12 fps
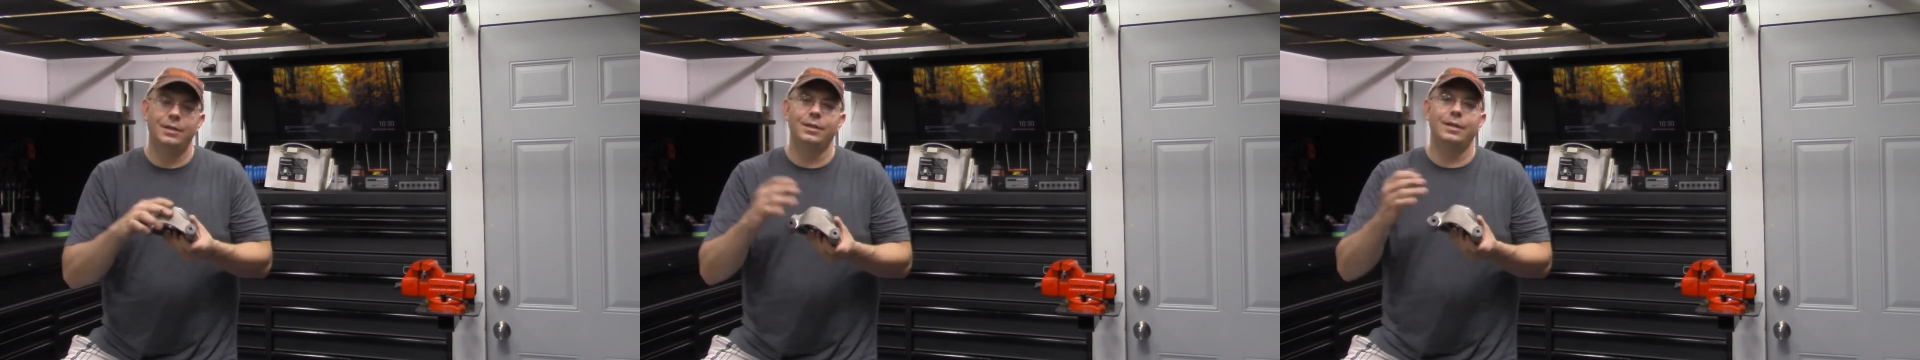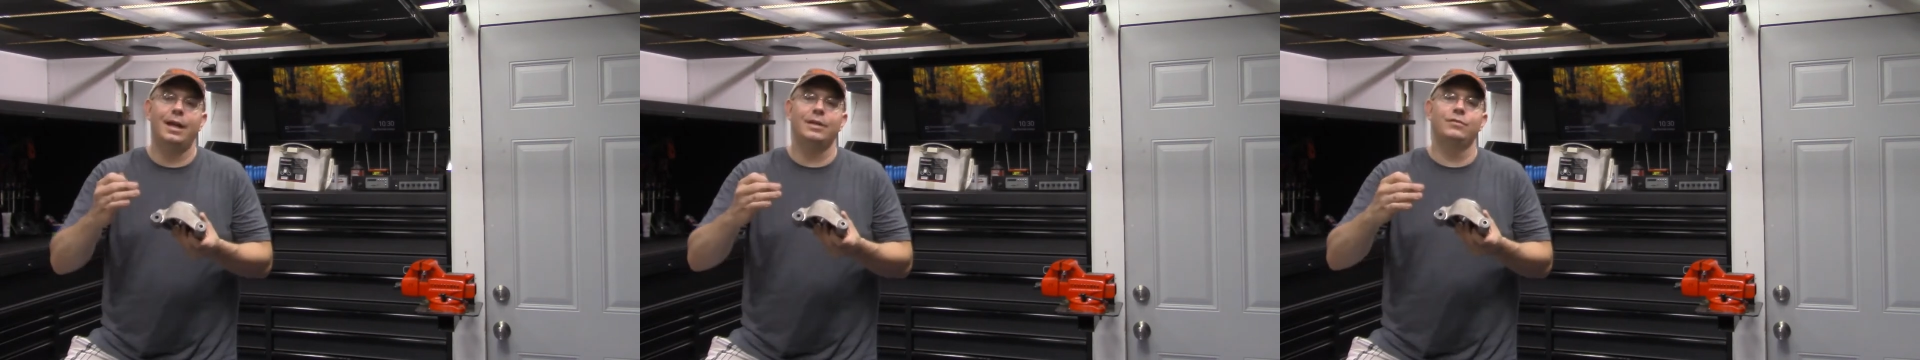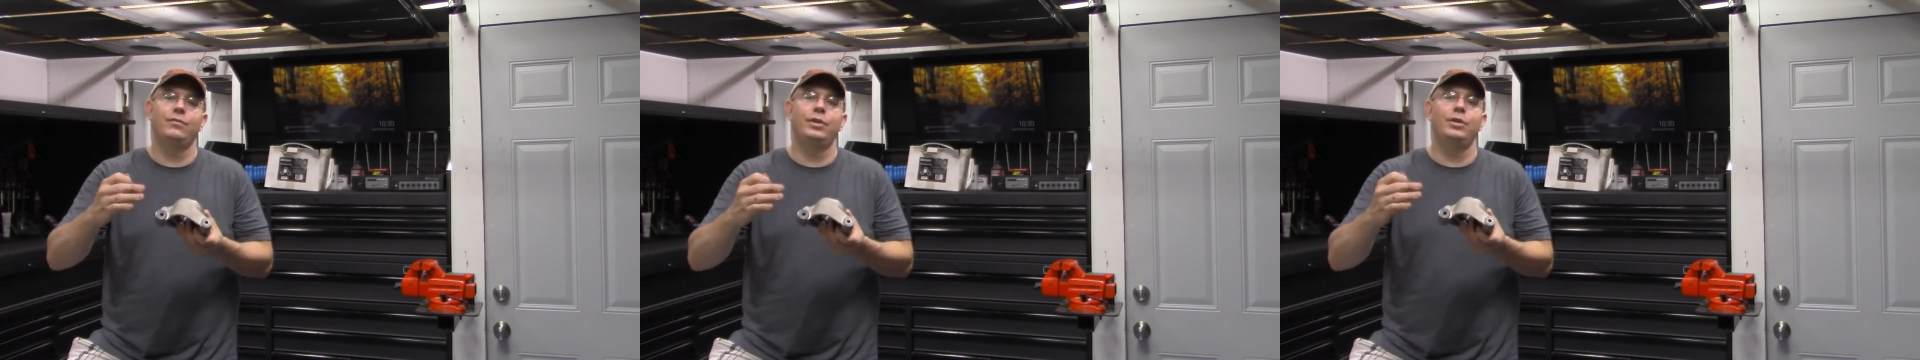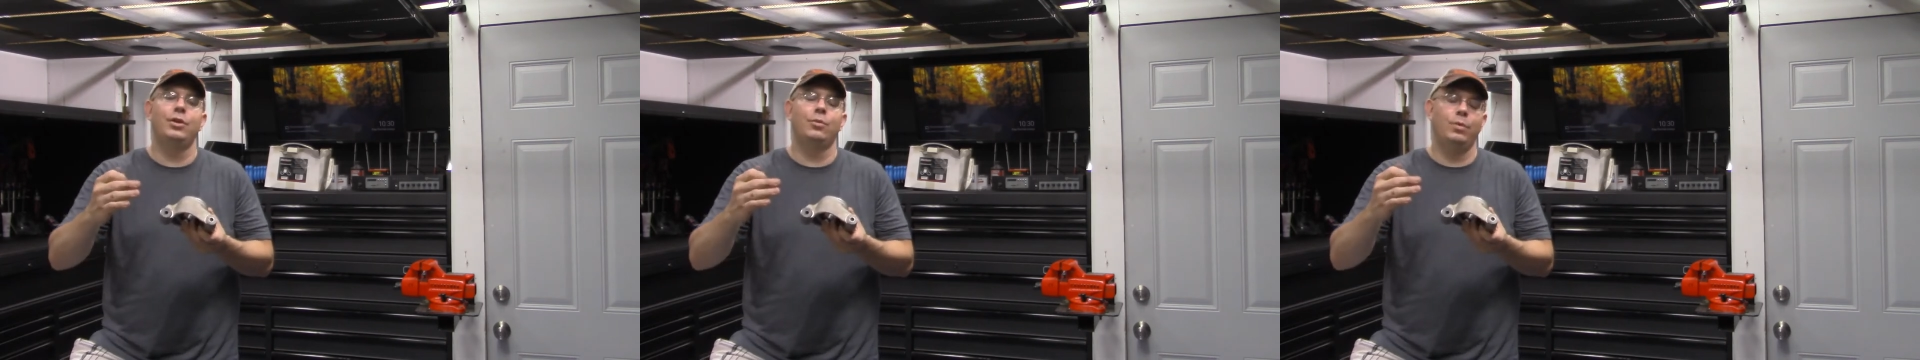the next
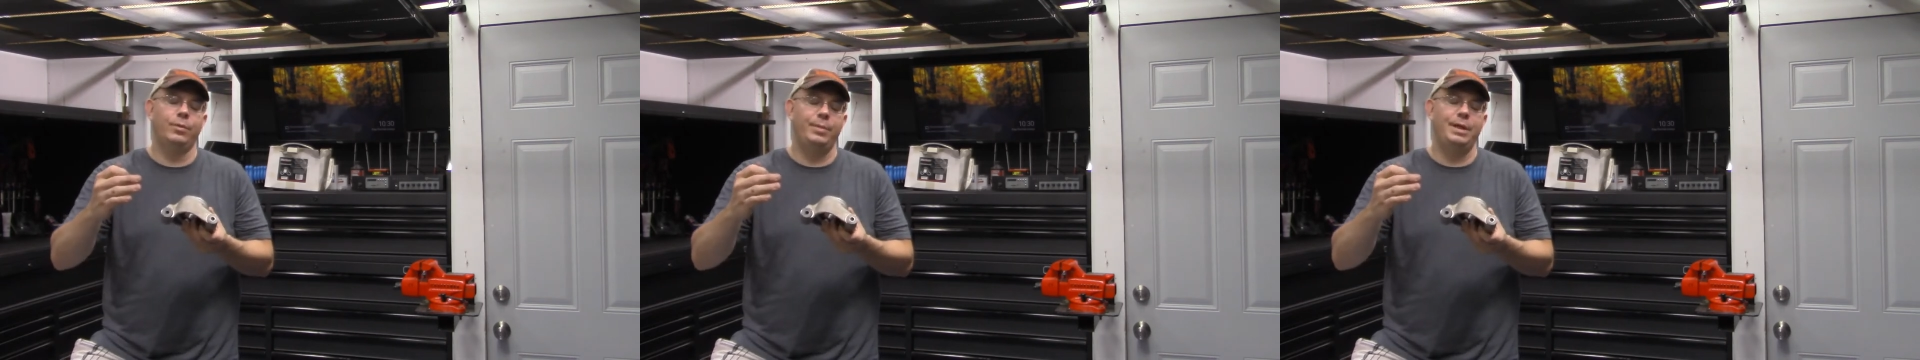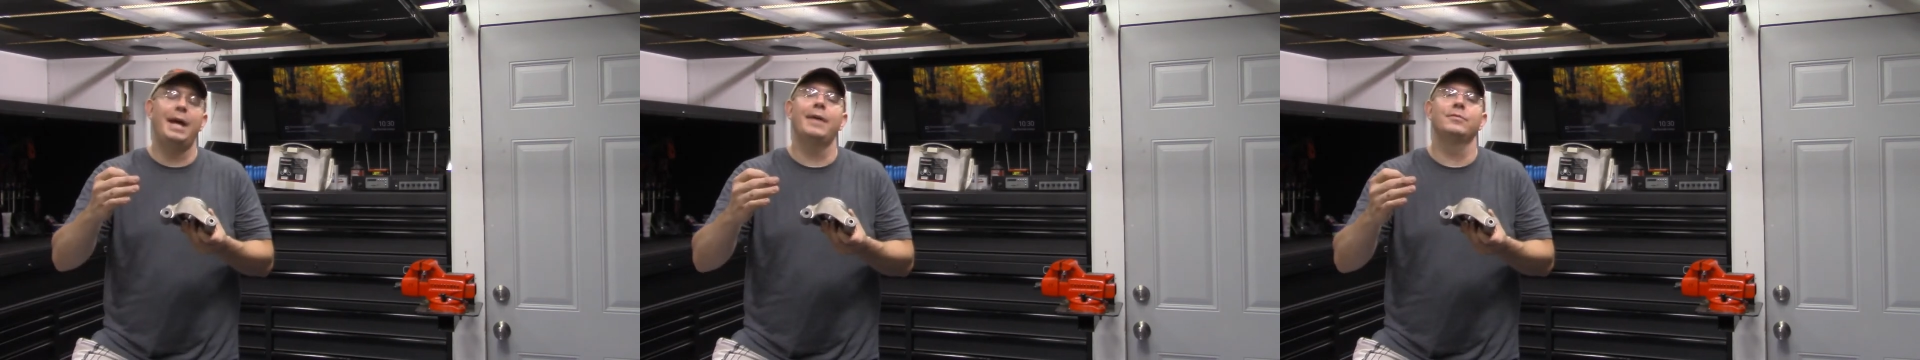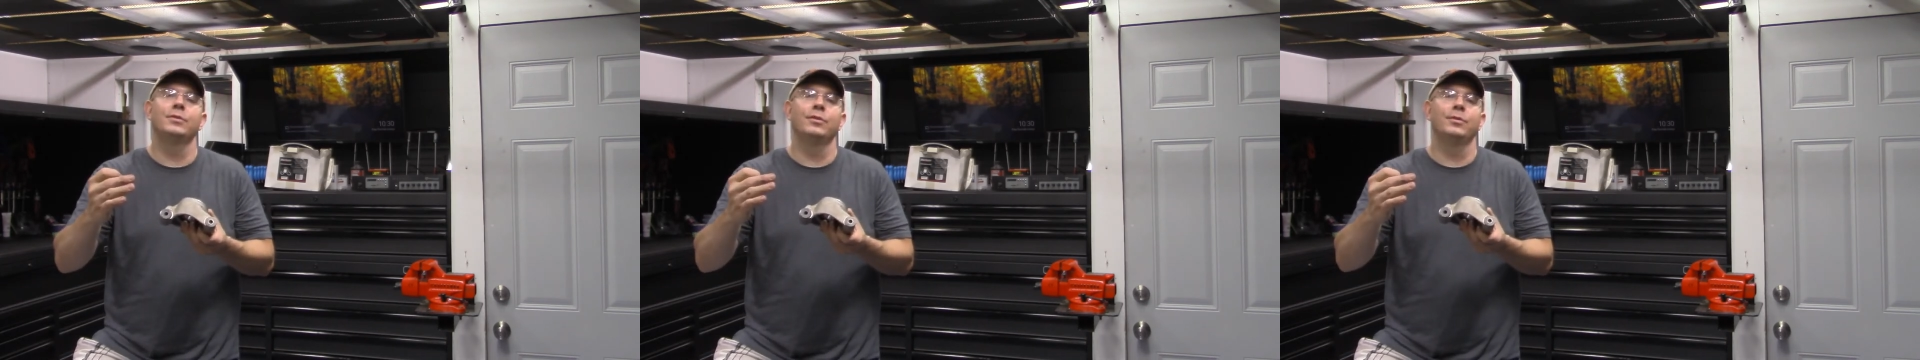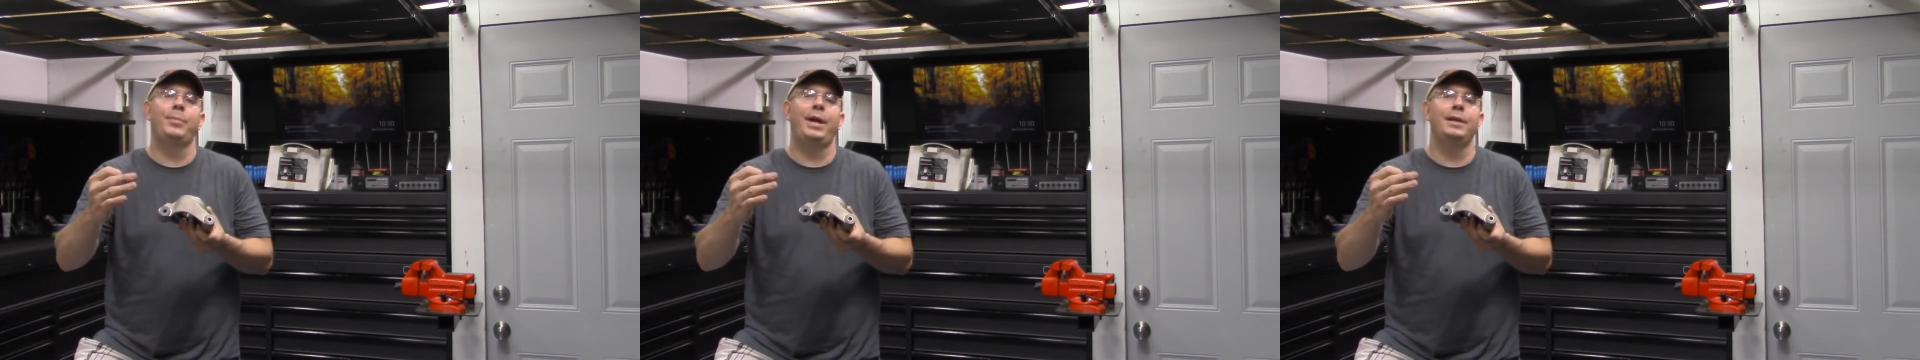video will be after
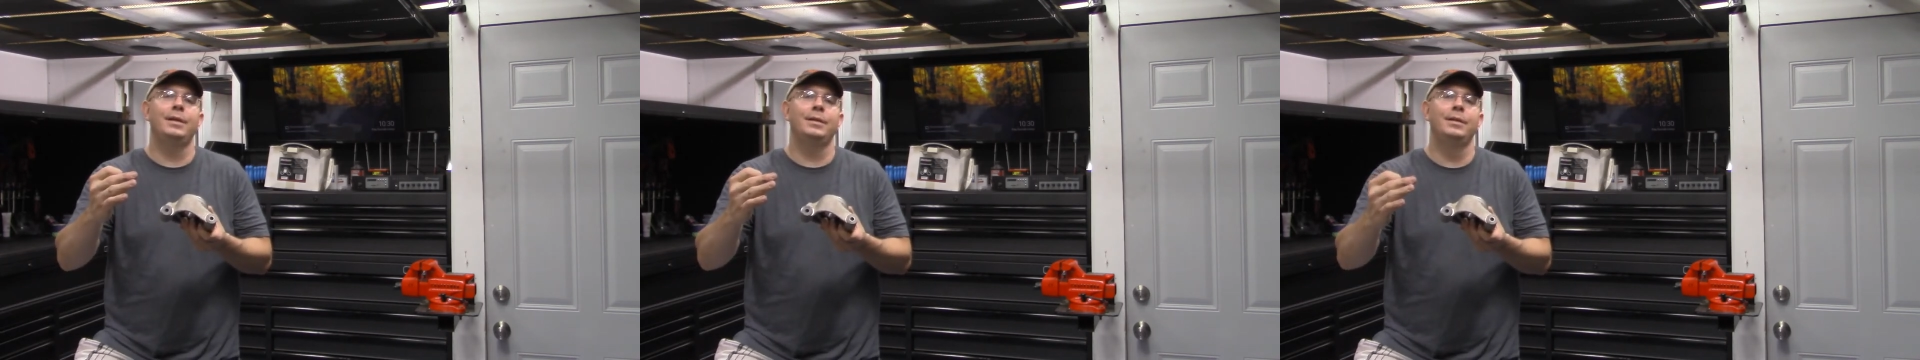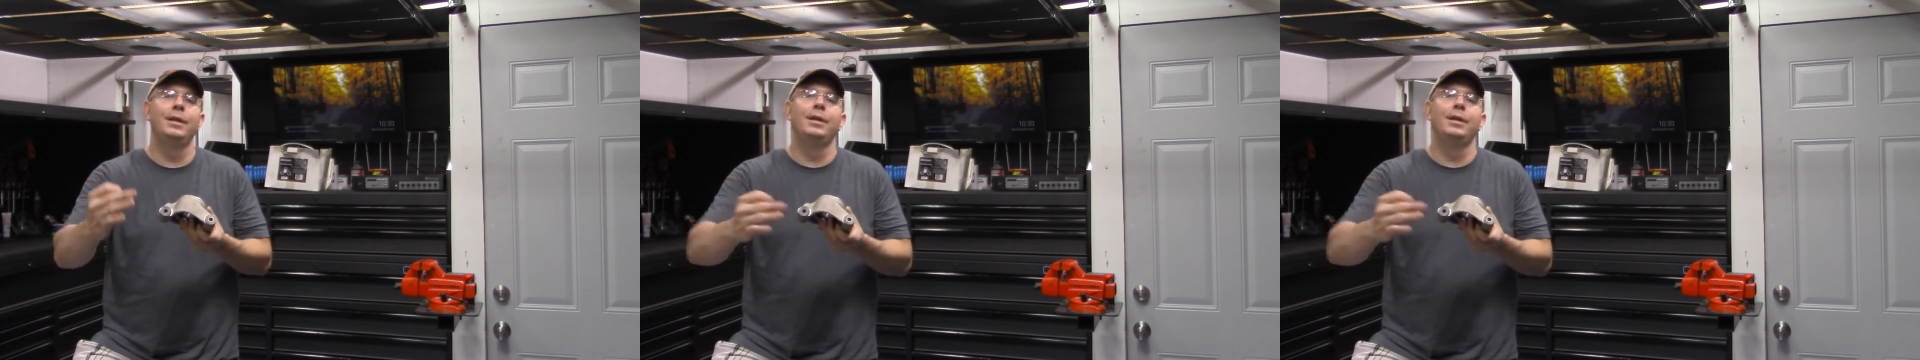they're painted